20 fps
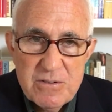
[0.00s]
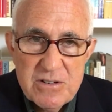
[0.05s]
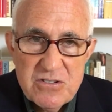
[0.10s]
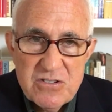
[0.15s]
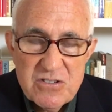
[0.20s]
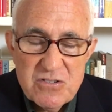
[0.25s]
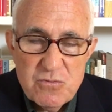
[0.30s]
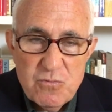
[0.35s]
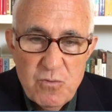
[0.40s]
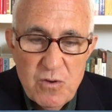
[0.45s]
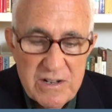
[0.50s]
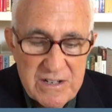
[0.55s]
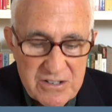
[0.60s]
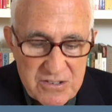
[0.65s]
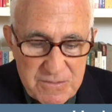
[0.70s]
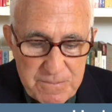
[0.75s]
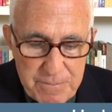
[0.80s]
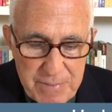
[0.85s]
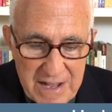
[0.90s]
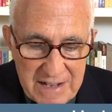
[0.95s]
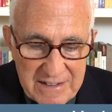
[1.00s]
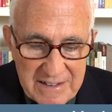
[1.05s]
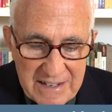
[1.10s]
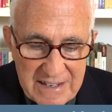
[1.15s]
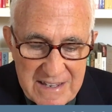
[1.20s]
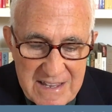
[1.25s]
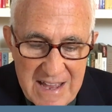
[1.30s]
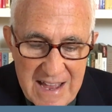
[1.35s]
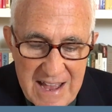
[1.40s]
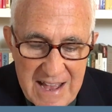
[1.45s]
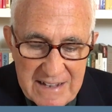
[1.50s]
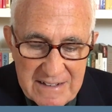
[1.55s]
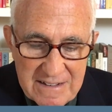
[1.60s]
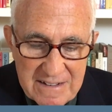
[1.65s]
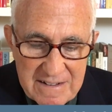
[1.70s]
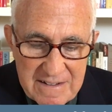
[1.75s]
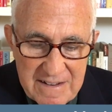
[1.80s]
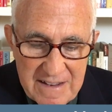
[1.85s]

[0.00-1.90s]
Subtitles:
which is, what is Bellingcat